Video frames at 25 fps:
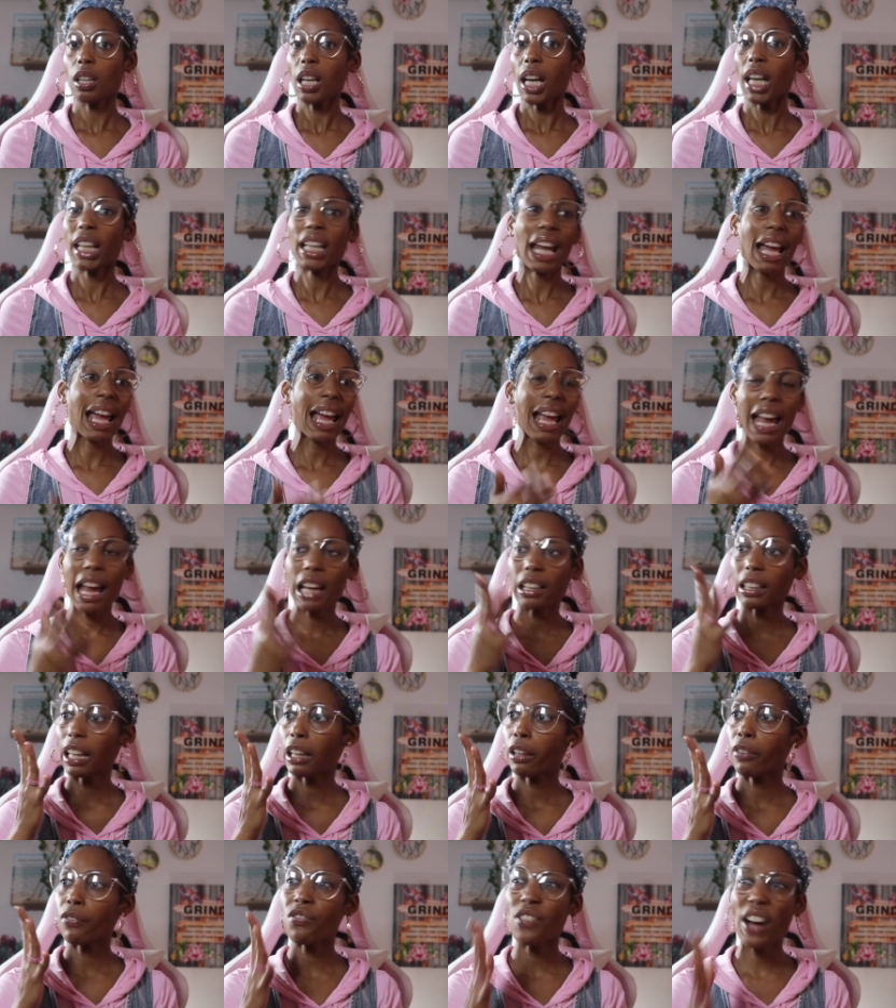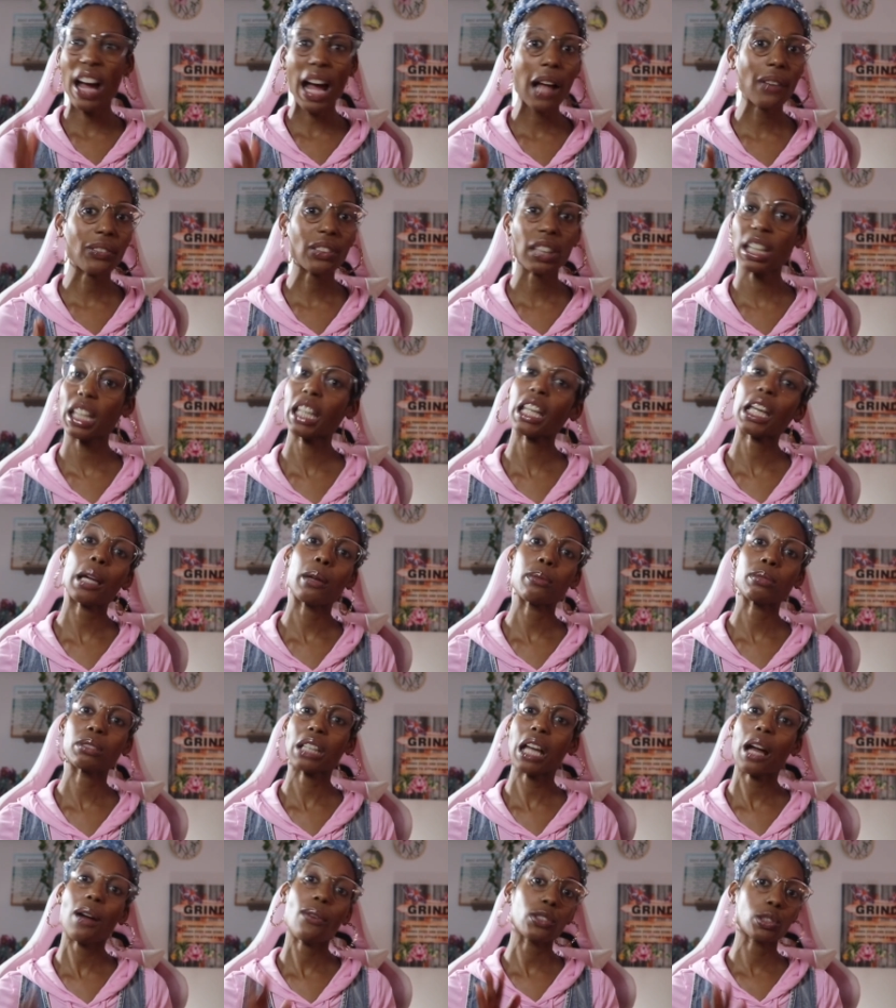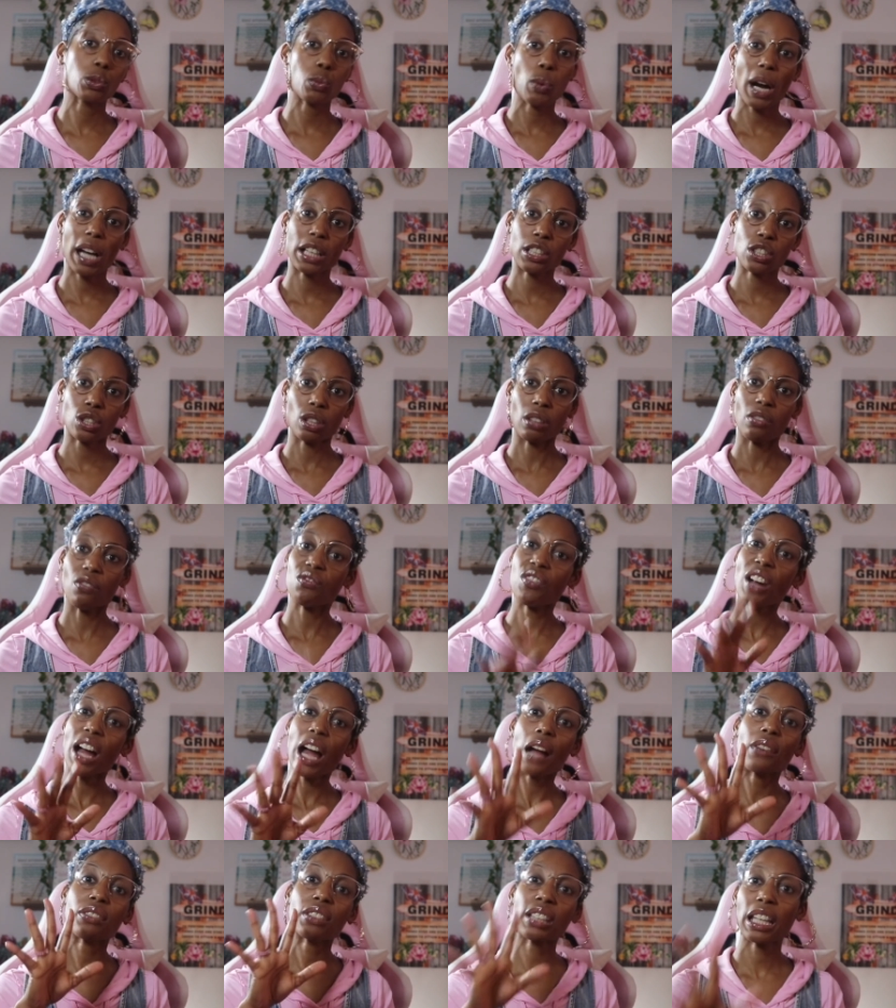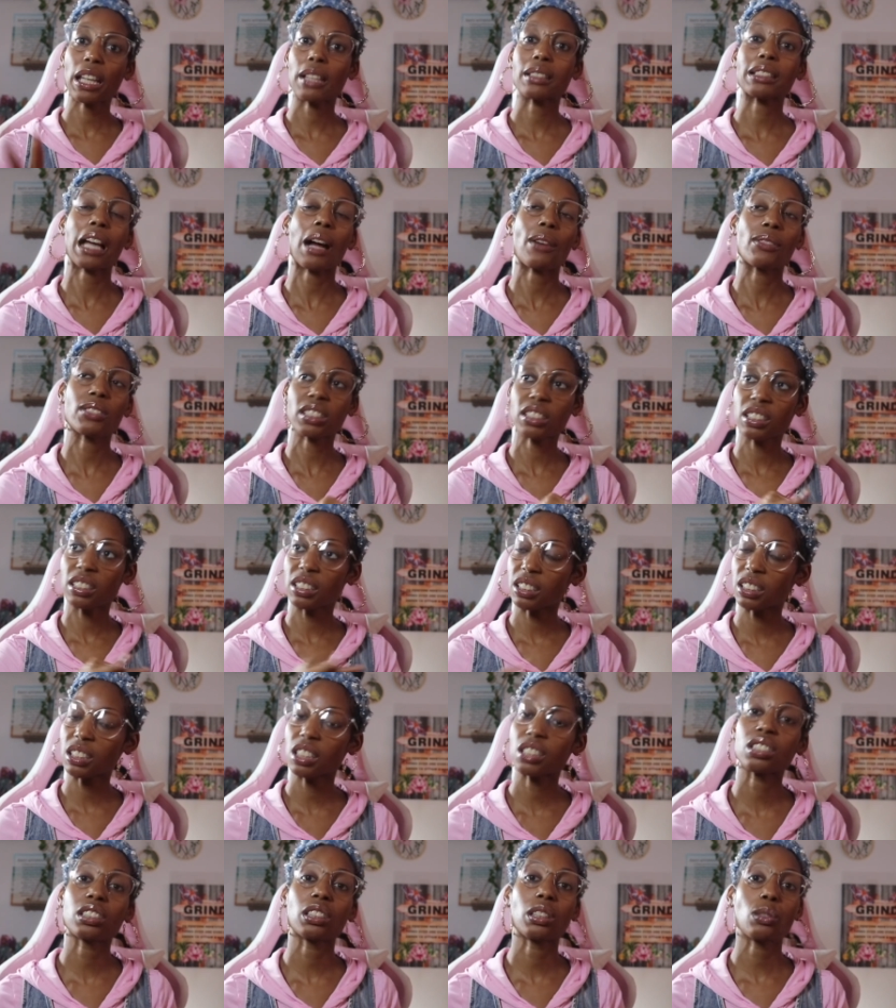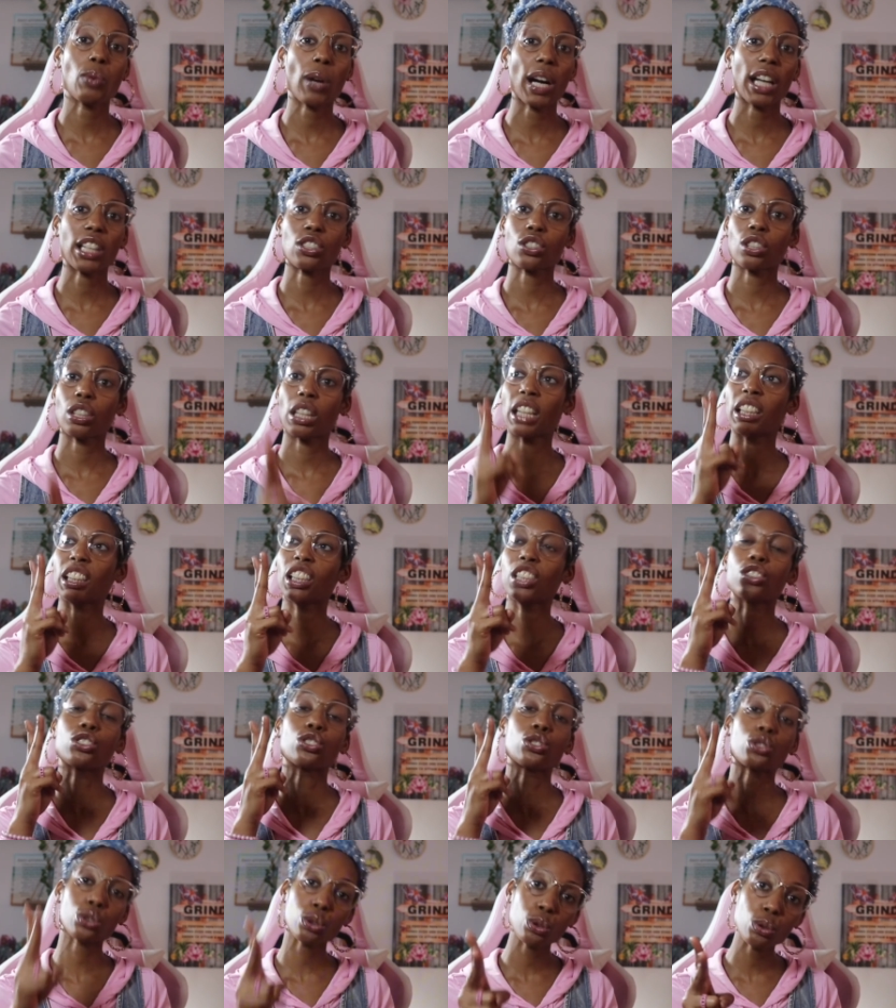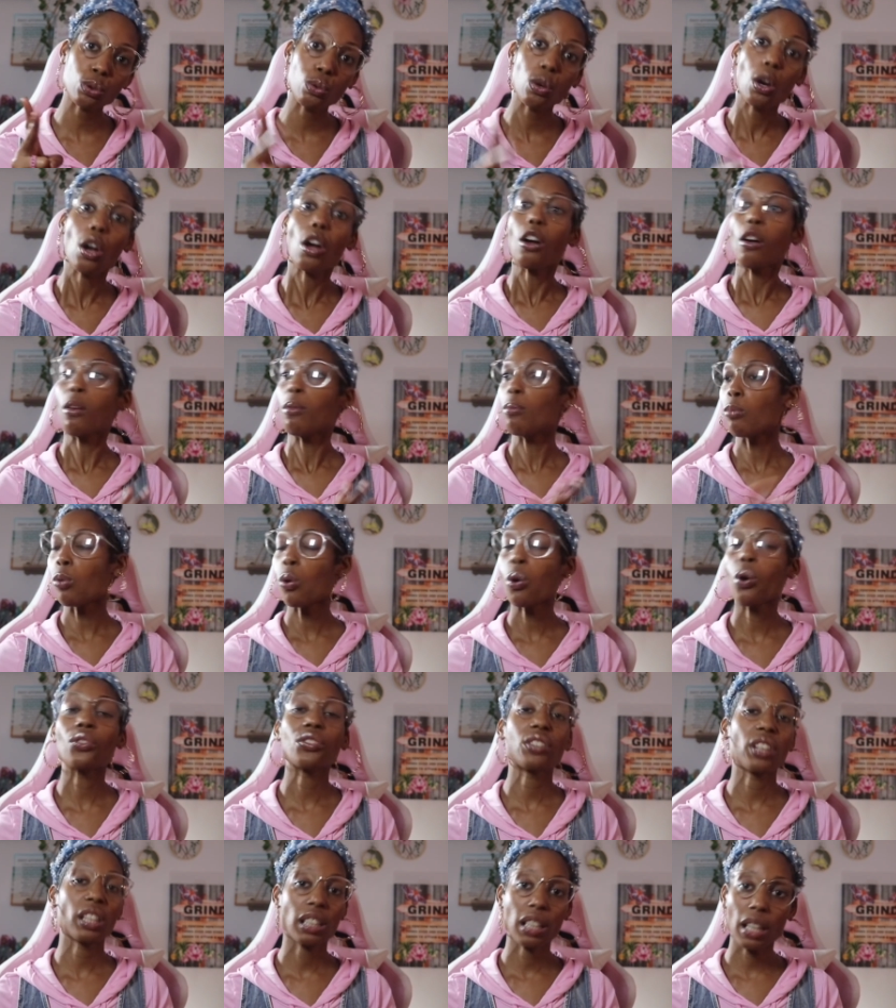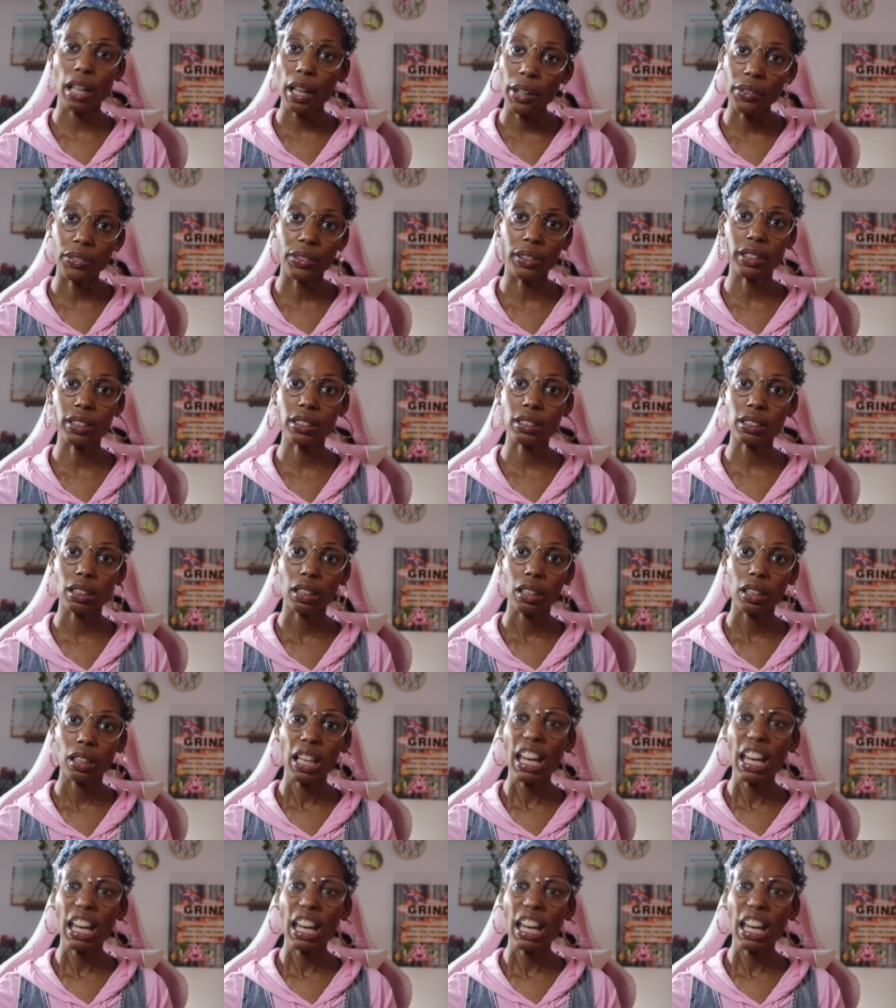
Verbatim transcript: And I had like five camps I was watching. Five camps I was consistently watching at least two more than the others.